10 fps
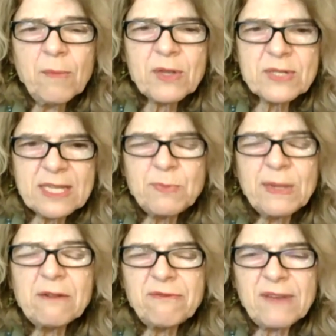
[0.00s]
because there's
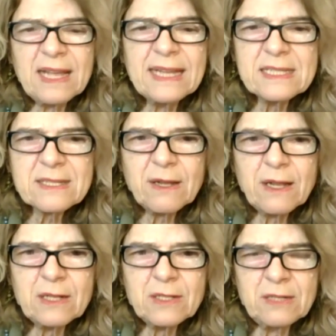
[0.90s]
been a flight
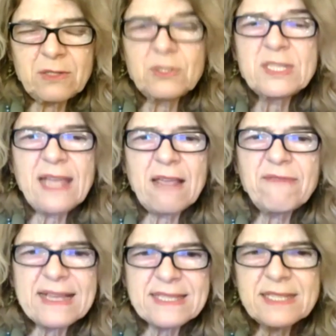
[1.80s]
to
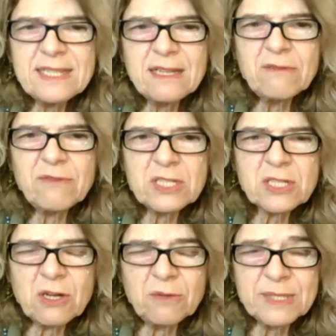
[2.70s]
safe assets, in
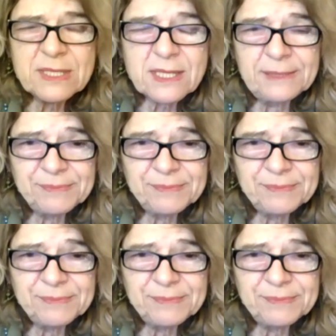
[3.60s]
inverted commas,